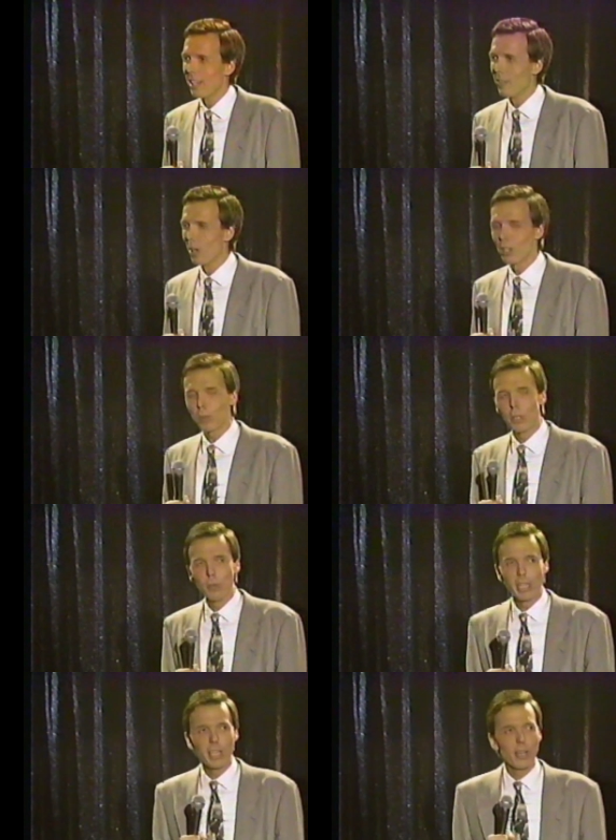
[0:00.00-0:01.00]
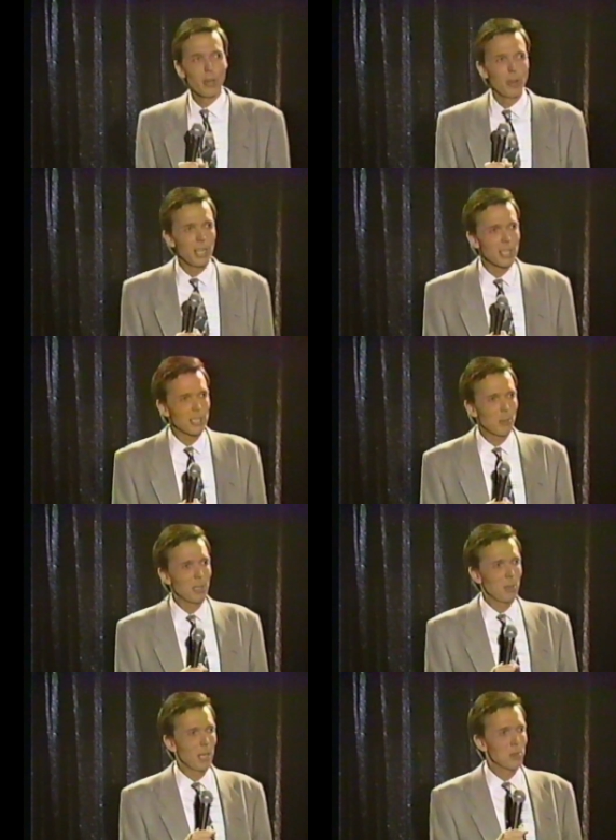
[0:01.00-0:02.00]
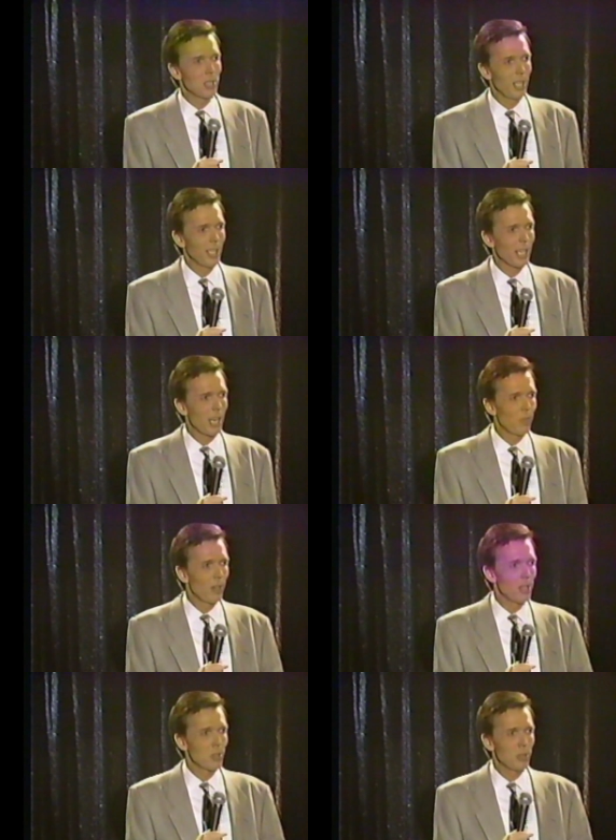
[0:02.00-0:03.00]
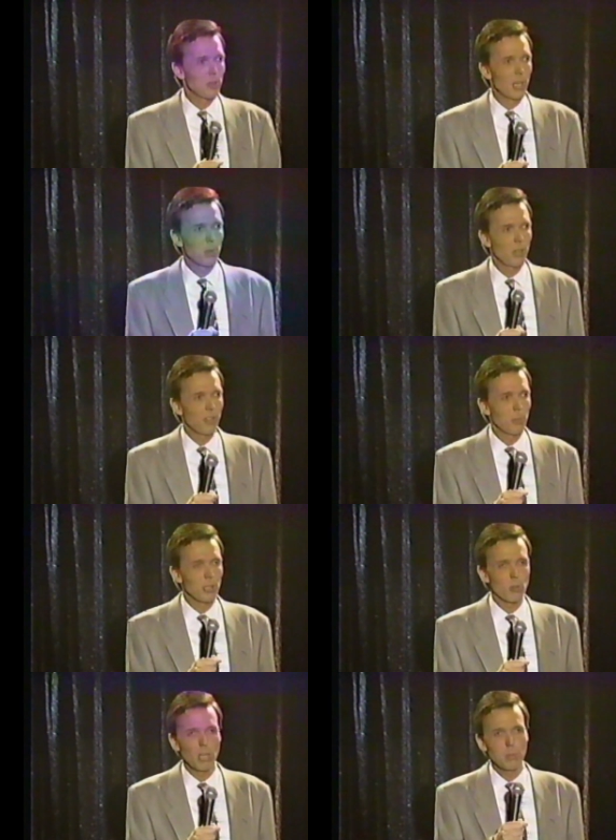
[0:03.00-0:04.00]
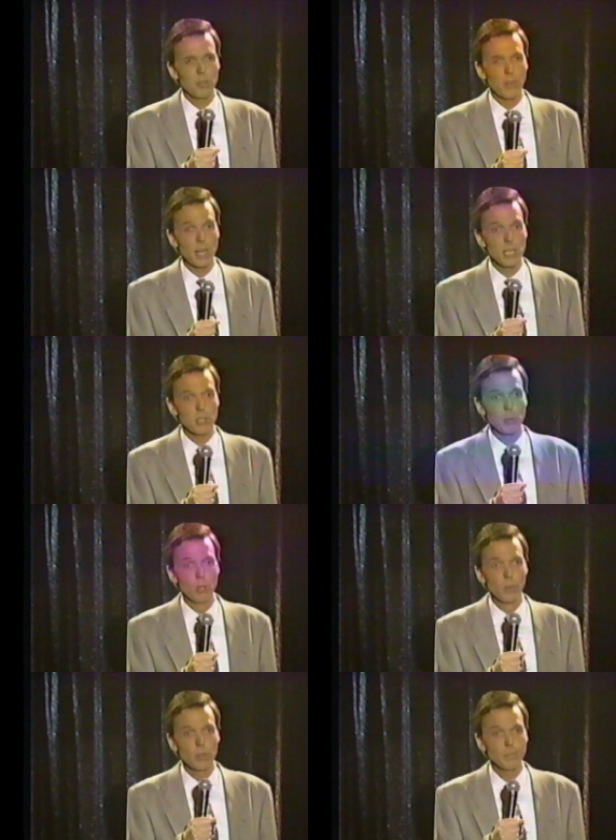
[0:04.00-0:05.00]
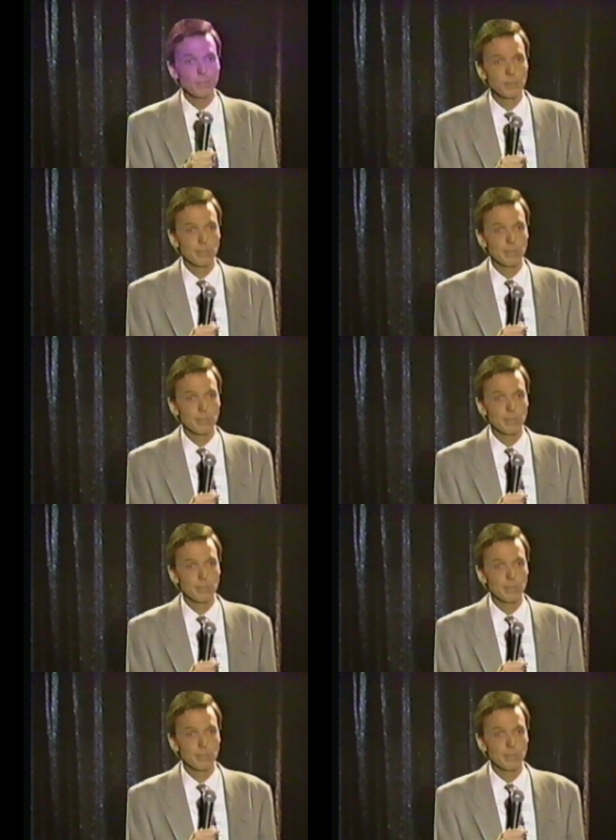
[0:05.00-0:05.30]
Ever notice when you're really in a hurry and you stop at the bank machine, the guy in front of you is always trying to pull off some incredible financial maneuver?